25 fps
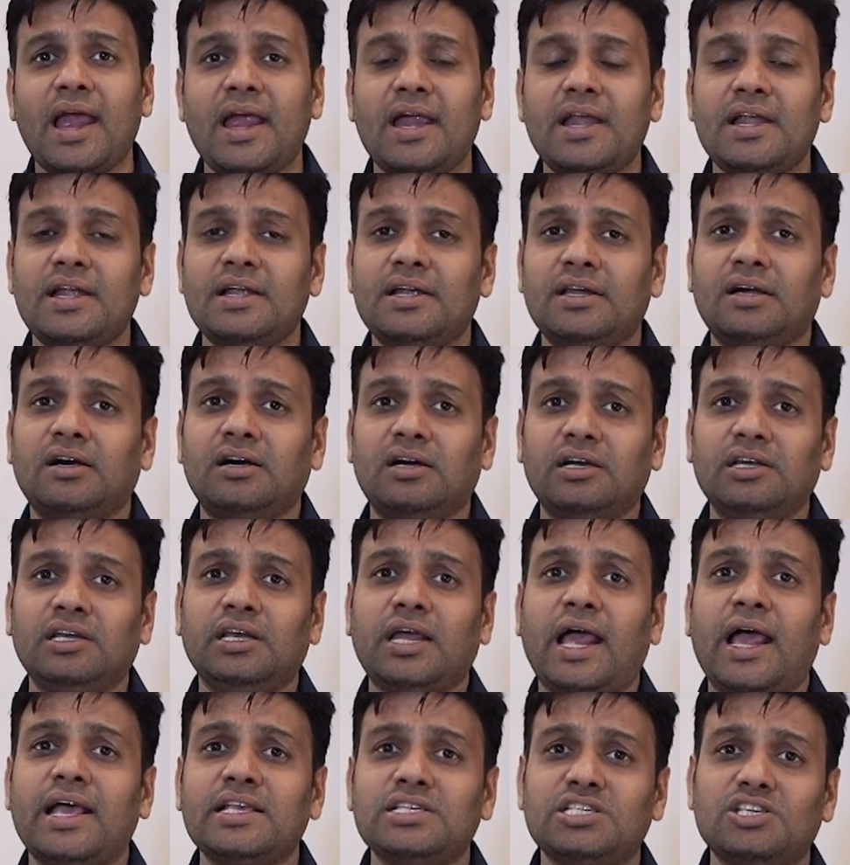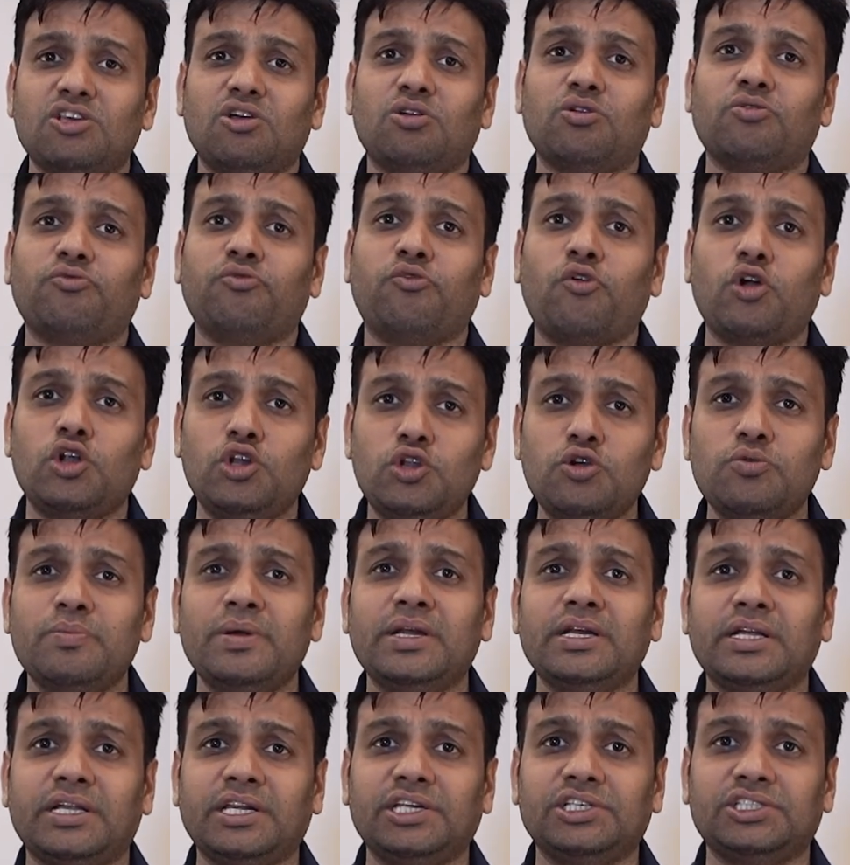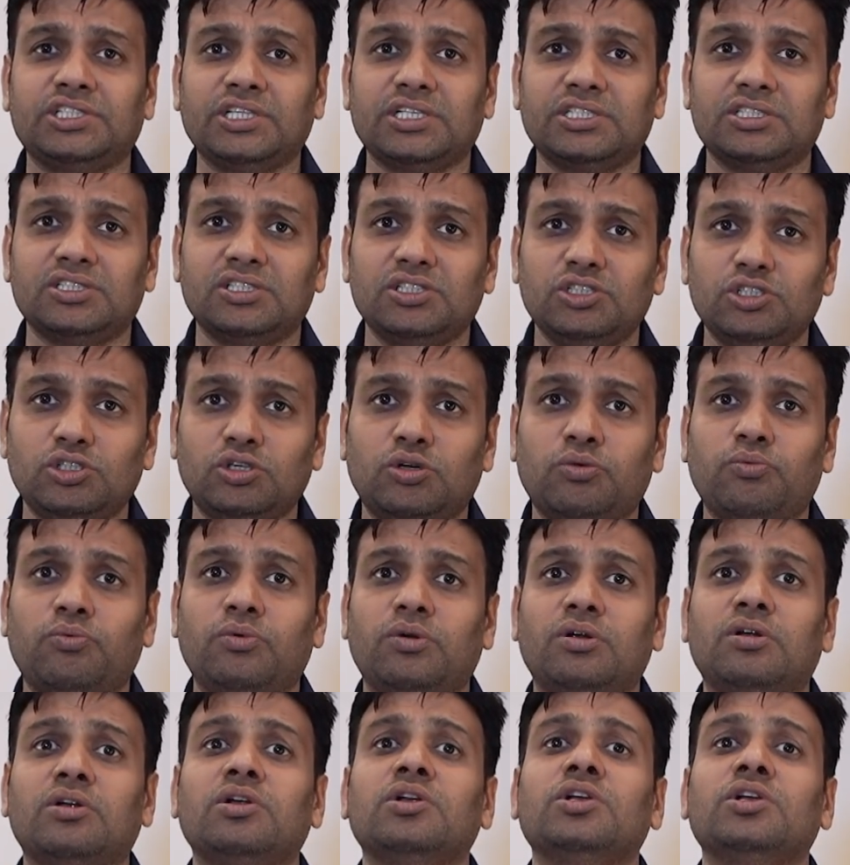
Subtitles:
And as your volume increases, your